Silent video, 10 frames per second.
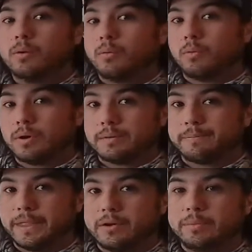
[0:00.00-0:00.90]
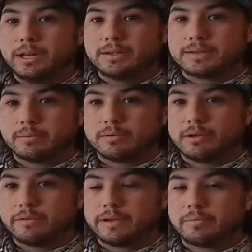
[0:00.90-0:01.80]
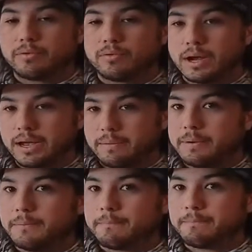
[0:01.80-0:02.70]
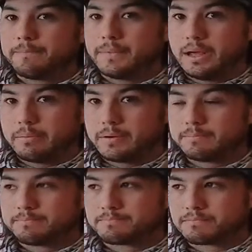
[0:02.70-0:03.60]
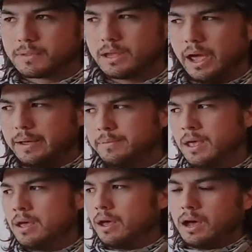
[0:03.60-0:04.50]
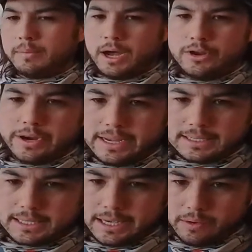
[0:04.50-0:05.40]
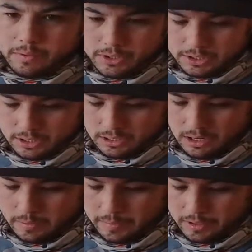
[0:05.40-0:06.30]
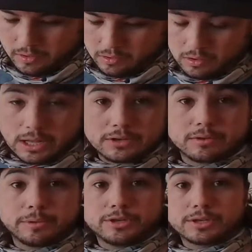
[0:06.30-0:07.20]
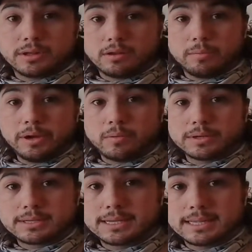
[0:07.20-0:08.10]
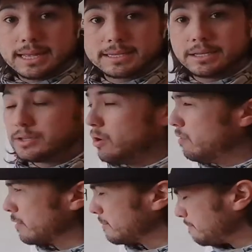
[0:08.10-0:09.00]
1. That would be an example of a prime number. Okay. On your exit ticket, which is going to come up on Google Classroom in just a little bit once this lesson is over,